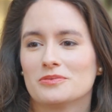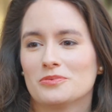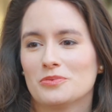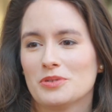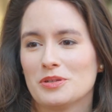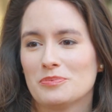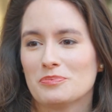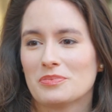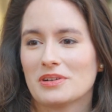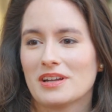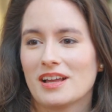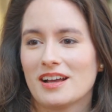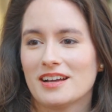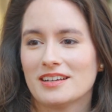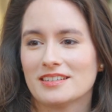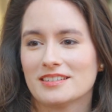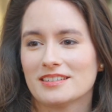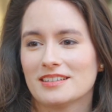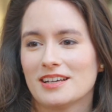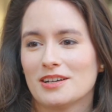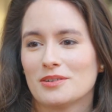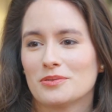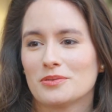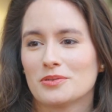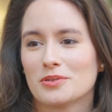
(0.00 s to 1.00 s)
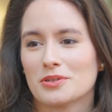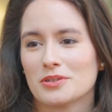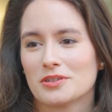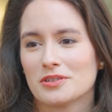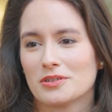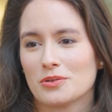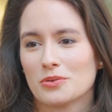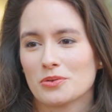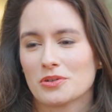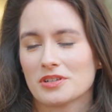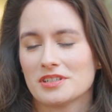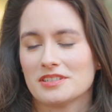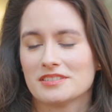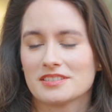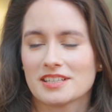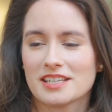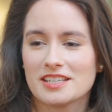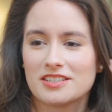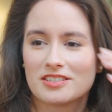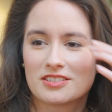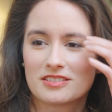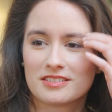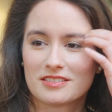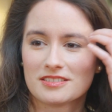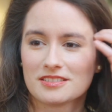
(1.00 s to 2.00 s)
we plan our
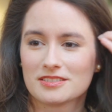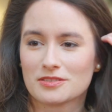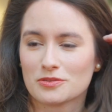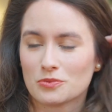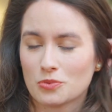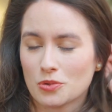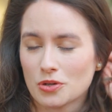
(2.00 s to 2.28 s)
organization's